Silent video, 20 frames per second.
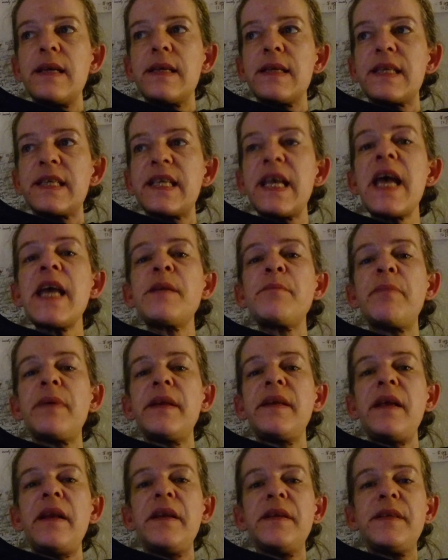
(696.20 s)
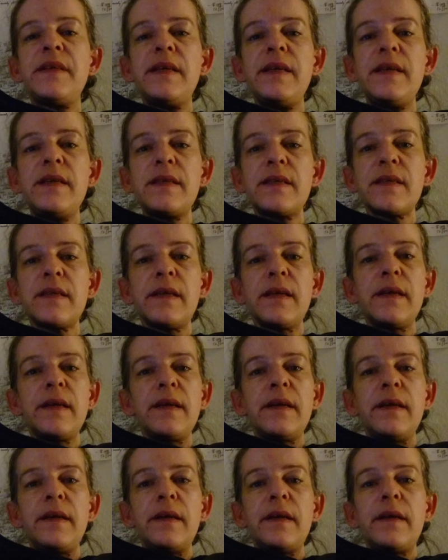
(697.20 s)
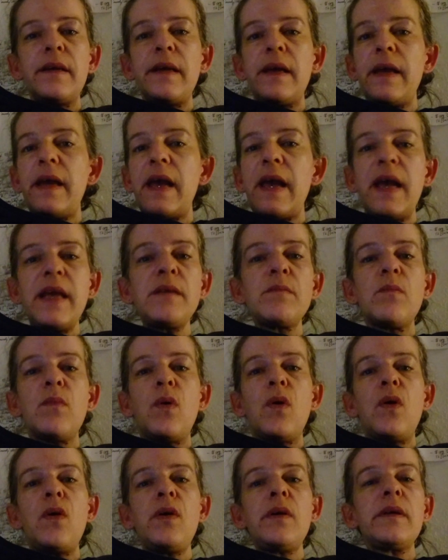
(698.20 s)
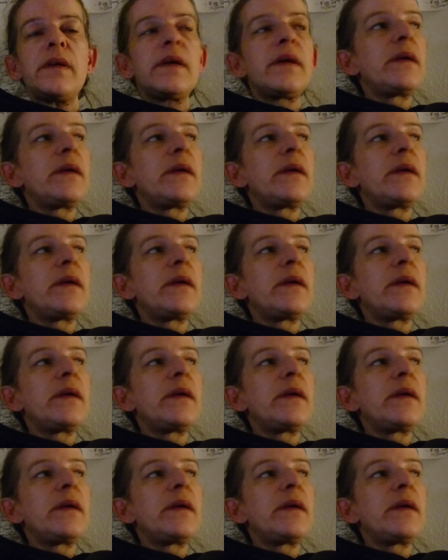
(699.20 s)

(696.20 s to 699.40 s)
sad banalities and more,